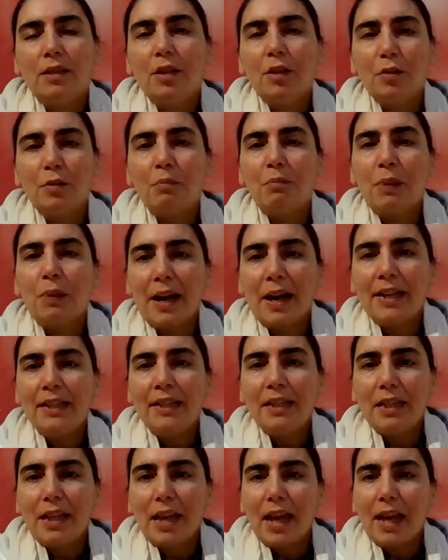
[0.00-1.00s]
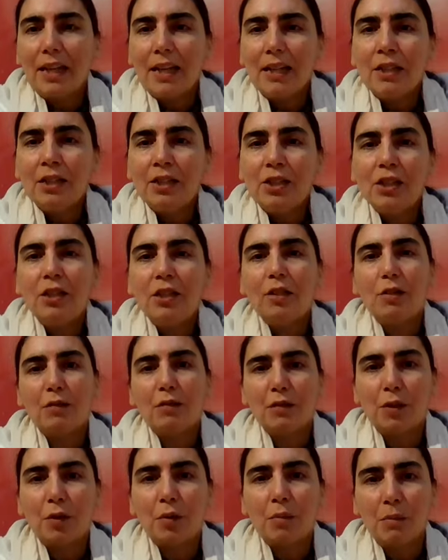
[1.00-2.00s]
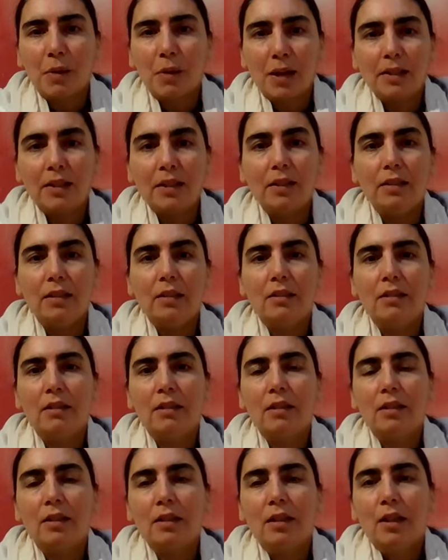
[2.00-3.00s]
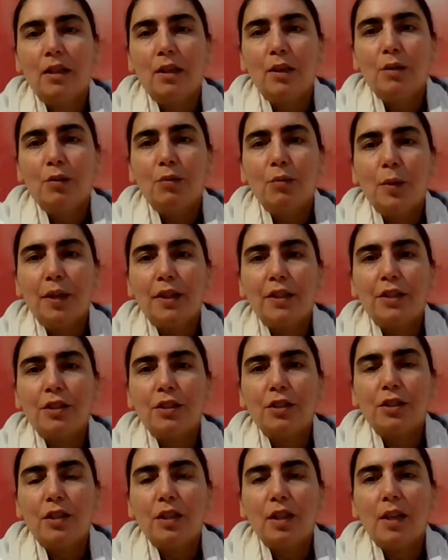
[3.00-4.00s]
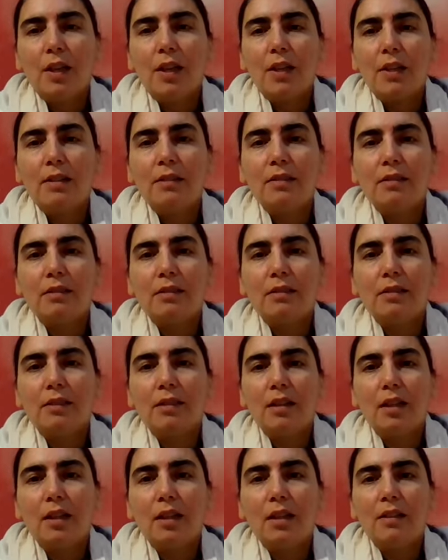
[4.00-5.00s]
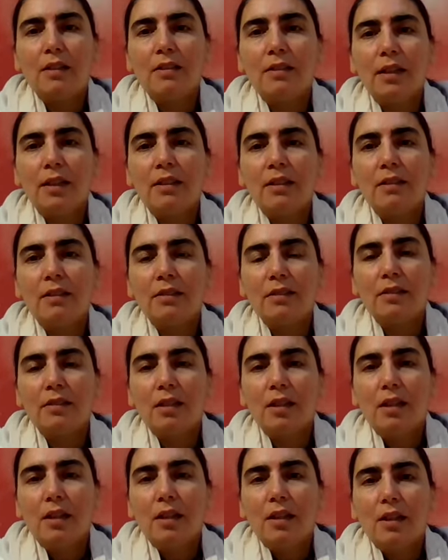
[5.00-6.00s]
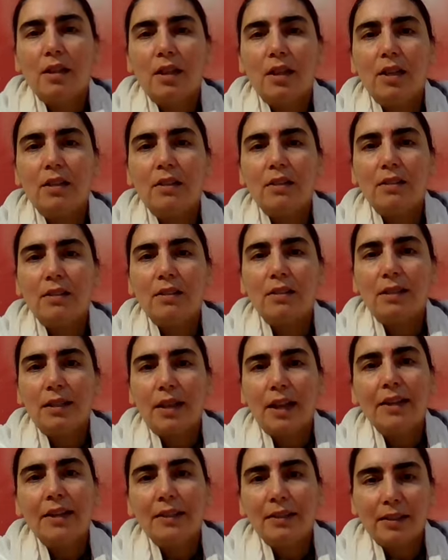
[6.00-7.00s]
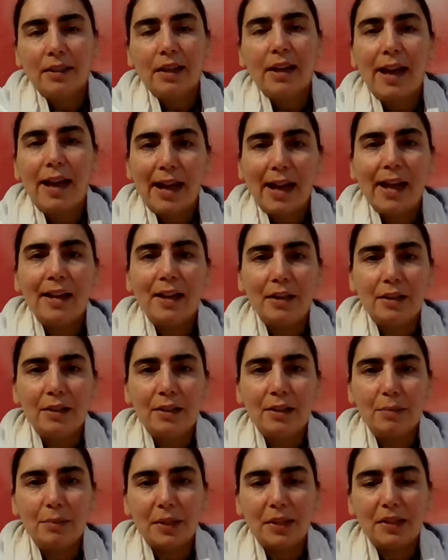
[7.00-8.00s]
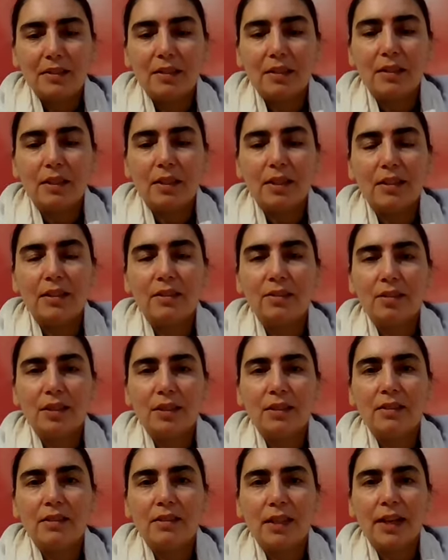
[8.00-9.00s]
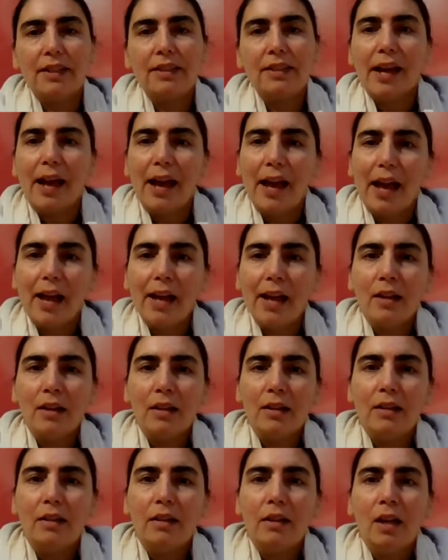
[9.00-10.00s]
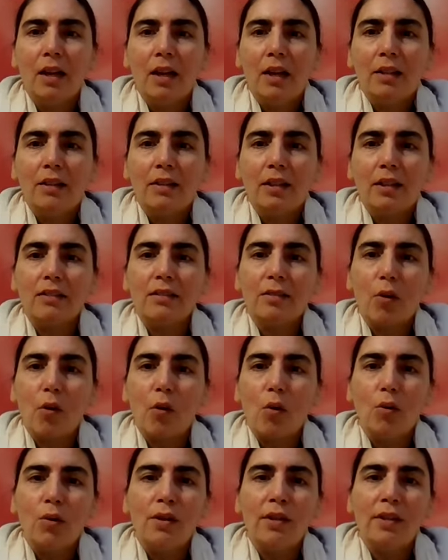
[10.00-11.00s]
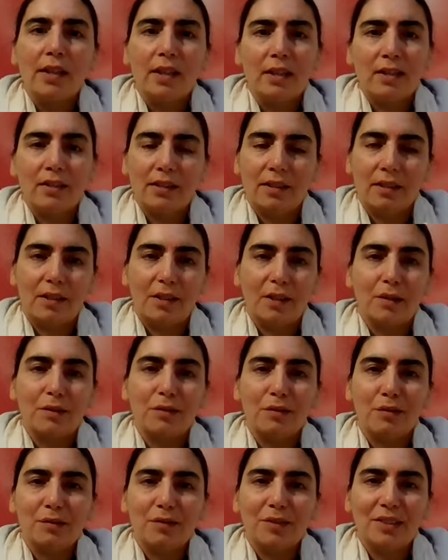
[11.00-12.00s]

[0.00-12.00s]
you know, by the energy of your mind, which is, in a sense, it's like the hand, basically. So it's like the hand that's holding the gift.